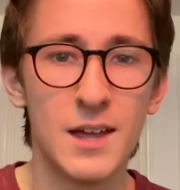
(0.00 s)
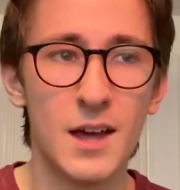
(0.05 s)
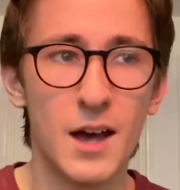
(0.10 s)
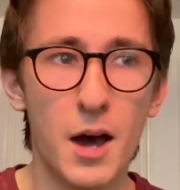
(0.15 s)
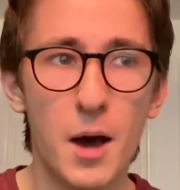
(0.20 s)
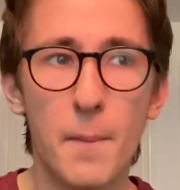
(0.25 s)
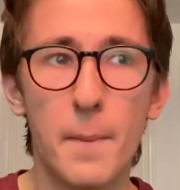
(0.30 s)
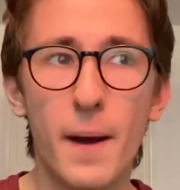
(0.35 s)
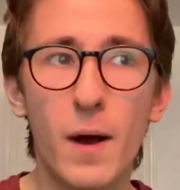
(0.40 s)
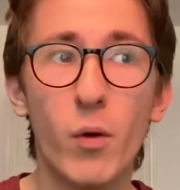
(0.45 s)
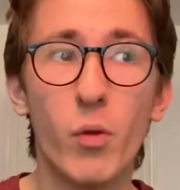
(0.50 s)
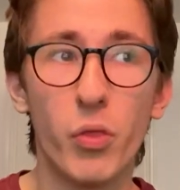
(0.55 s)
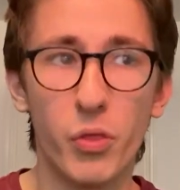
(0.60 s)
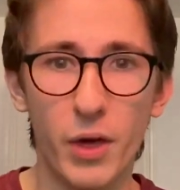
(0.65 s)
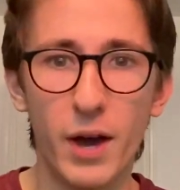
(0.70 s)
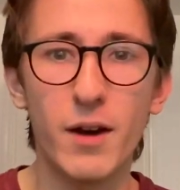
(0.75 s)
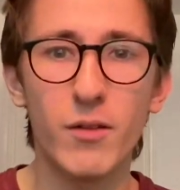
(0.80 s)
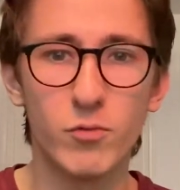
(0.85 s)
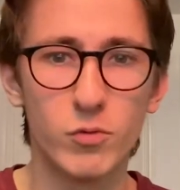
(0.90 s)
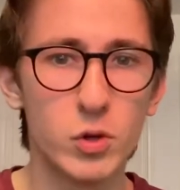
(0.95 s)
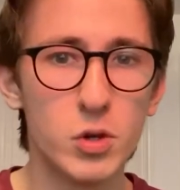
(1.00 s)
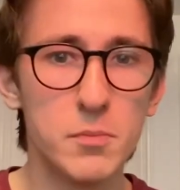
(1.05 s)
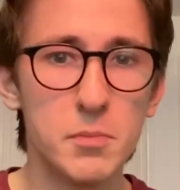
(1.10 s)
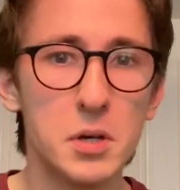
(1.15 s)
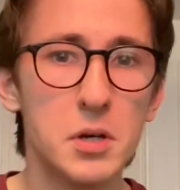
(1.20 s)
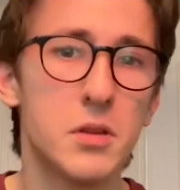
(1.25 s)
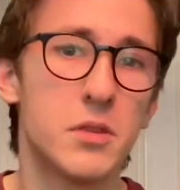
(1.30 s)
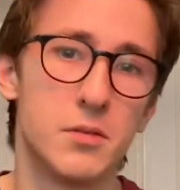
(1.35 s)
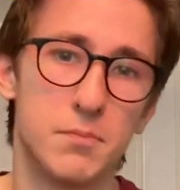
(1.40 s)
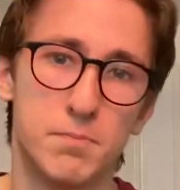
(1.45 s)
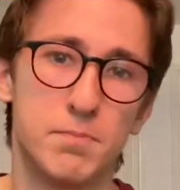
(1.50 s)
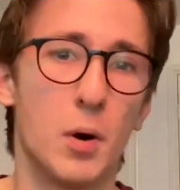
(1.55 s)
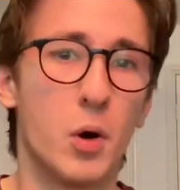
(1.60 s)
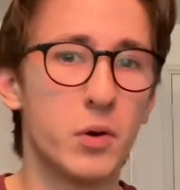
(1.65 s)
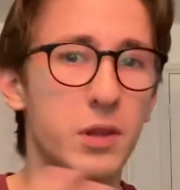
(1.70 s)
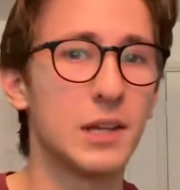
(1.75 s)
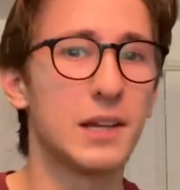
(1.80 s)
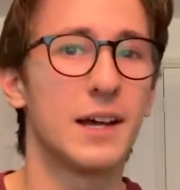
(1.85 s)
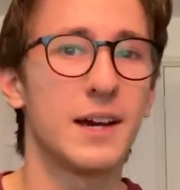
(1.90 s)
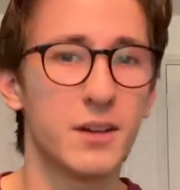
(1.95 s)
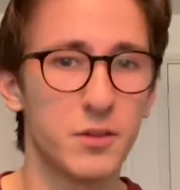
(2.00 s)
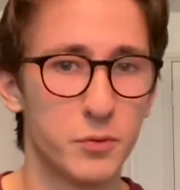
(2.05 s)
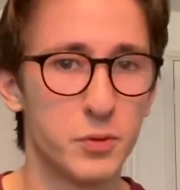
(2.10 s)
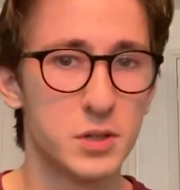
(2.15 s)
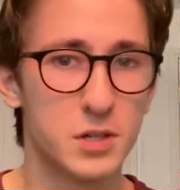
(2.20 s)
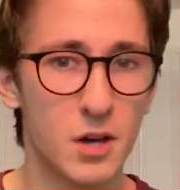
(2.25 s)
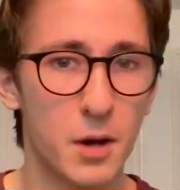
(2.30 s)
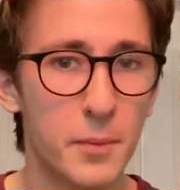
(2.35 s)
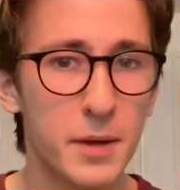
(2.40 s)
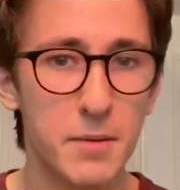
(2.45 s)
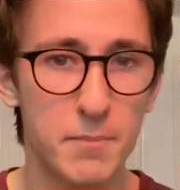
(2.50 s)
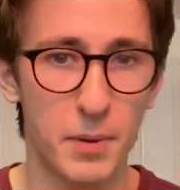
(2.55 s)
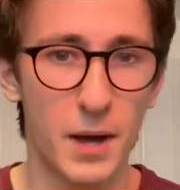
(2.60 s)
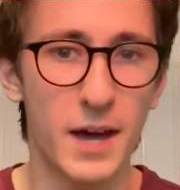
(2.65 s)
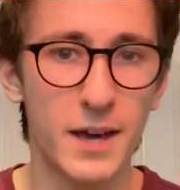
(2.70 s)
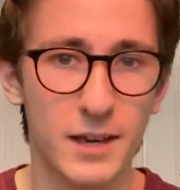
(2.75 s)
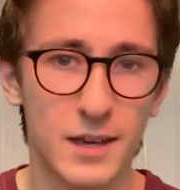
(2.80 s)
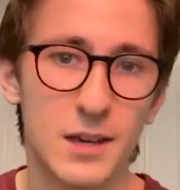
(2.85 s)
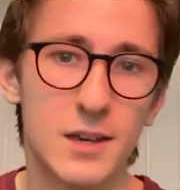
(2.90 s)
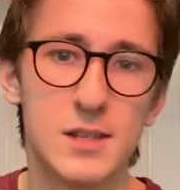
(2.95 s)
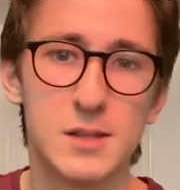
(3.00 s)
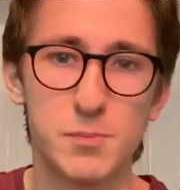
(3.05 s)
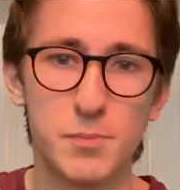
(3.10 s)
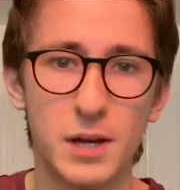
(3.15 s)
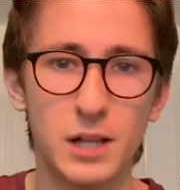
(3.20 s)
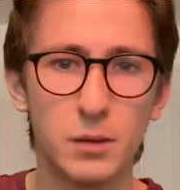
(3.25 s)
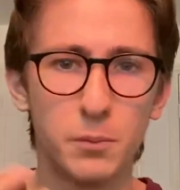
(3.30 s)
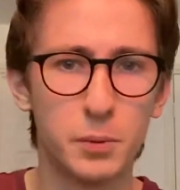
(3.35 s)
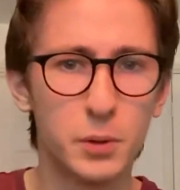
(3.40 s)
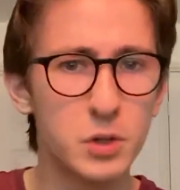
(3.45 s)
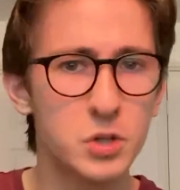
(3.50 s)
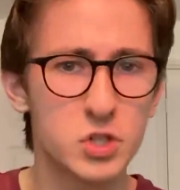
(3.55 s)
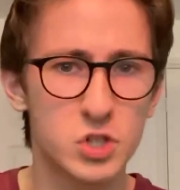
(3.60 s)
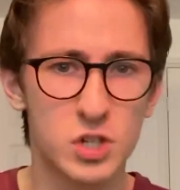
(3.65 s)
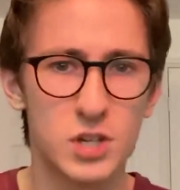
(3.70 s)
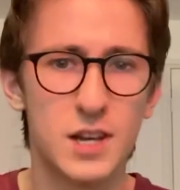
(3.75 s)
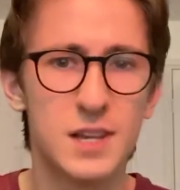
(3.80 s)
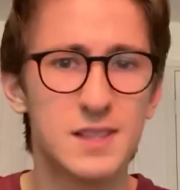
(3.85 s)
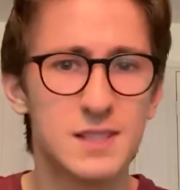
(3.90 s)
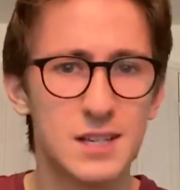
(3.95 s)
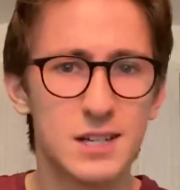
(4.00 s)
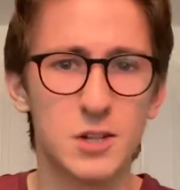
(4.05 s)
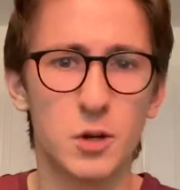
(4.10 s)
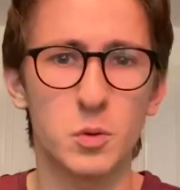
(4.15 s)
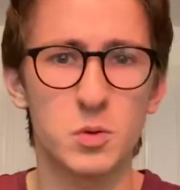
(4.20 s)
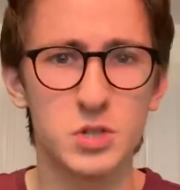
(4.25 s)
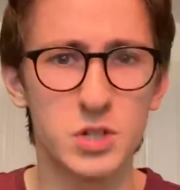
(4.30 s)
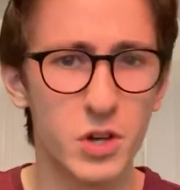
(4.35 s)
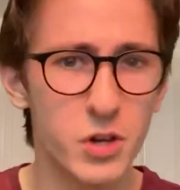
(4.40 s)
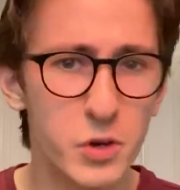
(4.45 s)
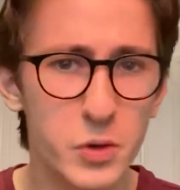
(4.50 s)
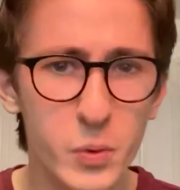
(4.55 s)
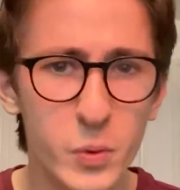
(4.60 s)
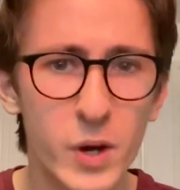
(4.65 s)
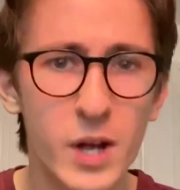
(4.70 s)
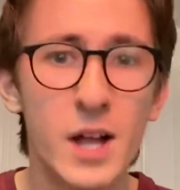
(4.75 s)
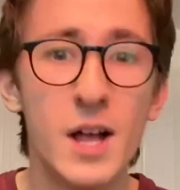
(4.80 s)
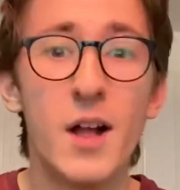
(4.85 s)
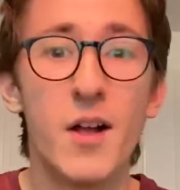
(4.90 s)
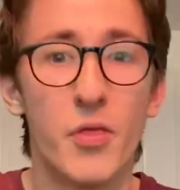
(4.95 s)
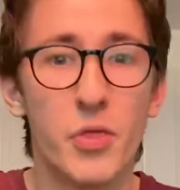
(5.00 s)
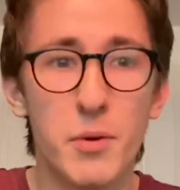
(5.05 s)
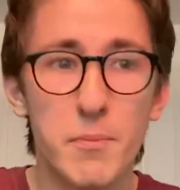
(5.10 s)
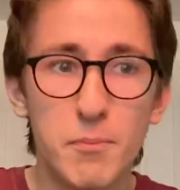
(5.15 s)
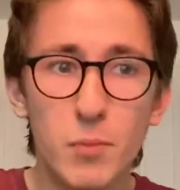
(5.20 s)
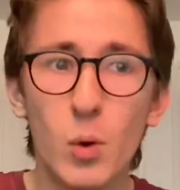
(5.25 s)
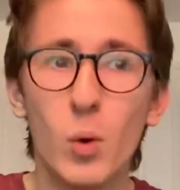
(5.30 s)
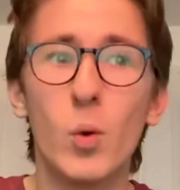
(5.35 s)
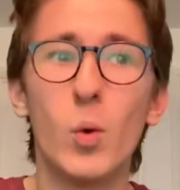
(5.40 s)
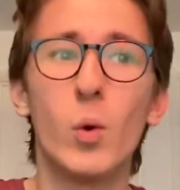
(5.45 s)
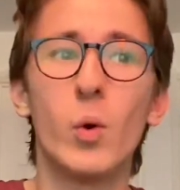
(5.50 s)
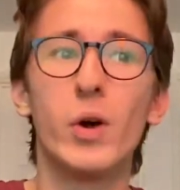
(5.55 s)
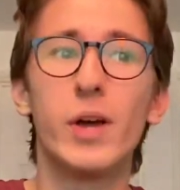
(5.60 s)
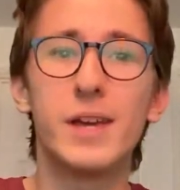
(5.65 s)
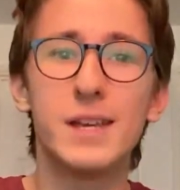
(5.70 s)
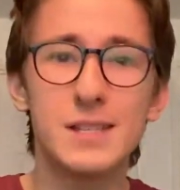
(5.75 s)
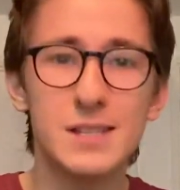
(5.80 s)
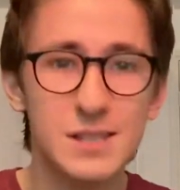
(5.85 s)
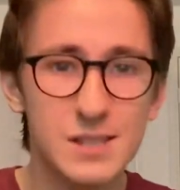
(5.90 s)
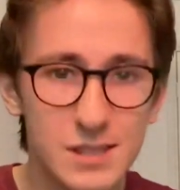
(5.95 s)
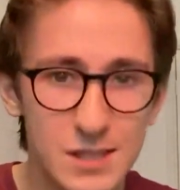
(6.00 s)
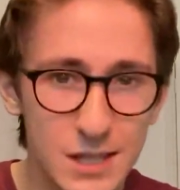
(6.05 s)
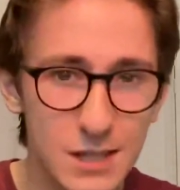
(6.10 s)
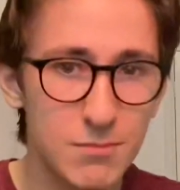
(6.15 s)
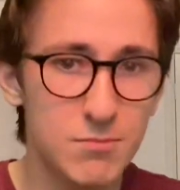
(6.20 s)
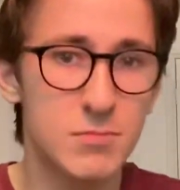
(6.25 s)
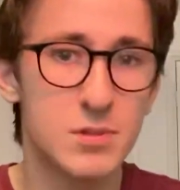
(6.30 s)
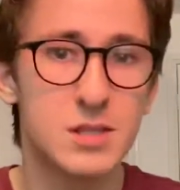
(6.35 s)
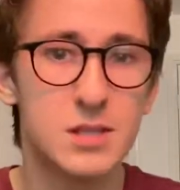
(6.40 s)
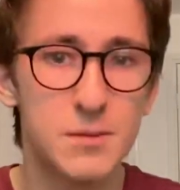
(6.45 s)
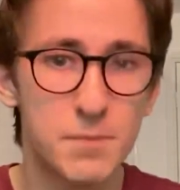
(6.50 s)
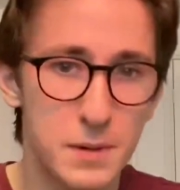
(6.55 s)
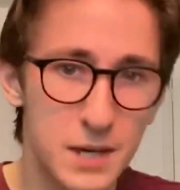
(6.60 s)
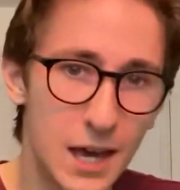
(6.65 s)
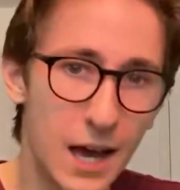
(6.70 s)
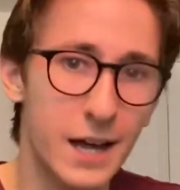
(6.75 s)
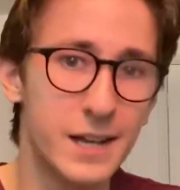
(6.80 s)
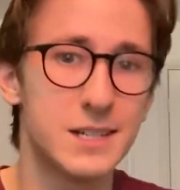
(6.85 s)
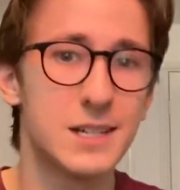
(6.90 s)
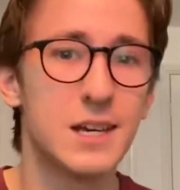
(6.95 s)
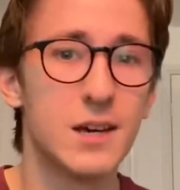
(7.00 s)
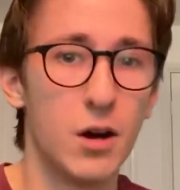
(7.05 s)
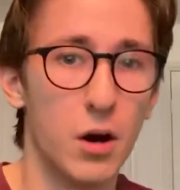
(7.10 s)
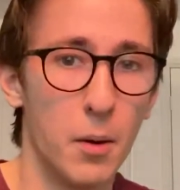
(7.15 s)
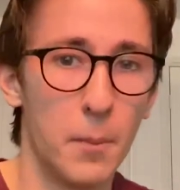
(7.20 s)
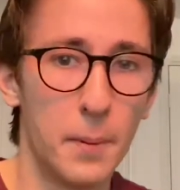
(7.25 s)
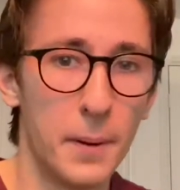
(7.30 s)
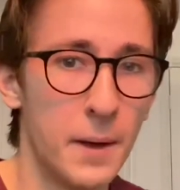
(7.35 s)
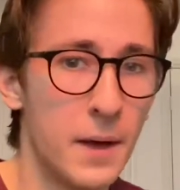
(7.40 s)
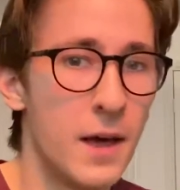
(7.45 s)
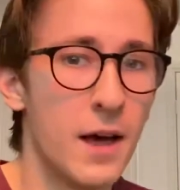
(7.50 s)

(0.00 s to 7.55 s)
about that rumour, the Bonnie Langford coming back as Mel Bush into Doctor Who, the more it seems to be adding up.